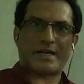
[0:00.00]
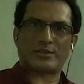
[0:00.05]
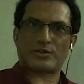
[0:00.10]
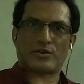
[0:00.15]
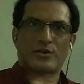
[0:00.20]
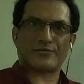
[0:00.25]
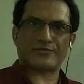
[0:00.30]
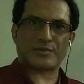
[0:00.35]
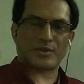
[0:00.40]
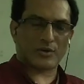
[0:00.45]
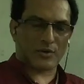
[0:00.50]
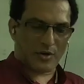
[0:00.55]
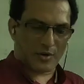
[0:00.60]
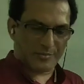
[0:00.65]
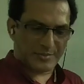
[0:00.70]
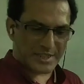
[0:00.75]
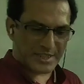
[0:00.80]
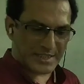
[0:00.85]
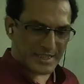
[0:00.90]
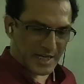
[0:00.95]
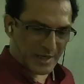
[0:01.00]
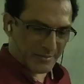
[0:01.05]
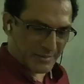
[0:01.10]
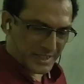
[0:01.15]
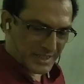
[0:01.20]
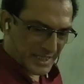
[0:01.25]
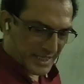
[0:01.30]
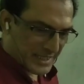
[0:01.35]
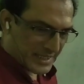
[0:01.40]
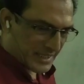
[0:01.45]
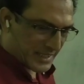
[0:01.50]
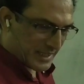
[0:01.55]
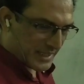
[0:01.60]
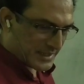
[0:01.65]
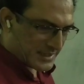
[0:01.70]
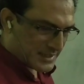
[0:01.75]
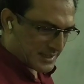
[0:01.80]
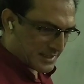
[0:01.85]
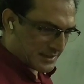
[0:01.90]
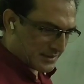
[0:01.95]
either of the object can be taken
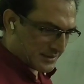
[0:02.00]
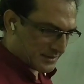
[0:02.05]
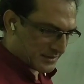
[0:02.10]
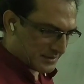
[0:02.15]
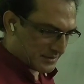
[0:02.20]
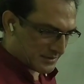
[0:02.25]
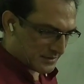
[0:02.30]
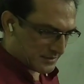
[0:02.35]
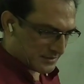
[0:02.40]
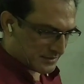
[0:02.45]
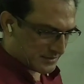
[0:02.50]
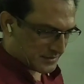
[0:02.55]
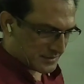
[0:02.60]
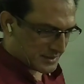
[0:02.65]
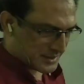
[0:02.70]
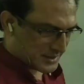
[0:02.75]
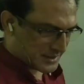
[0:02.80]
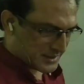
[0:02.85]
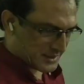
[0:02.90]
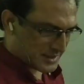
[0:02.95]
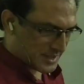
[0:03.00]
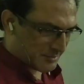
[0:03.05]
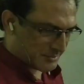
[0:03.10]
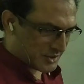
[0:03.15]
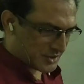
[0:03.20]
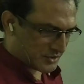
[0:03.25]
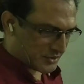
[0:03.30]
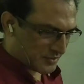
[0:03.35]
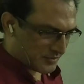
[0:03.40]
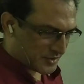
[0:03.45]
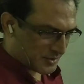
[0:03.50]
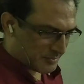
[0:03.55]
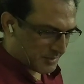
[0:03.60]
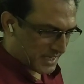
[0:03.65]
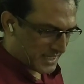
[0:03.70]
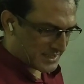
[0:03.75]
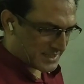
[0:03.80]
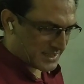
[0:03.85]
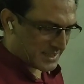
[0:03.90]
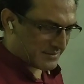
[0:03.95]
as the subject of the
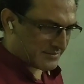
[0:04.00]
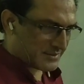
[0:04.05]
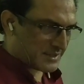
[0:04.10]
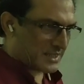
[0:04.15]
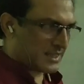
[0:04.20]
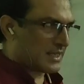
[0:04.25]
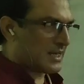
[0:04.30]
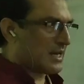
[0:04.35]
passive.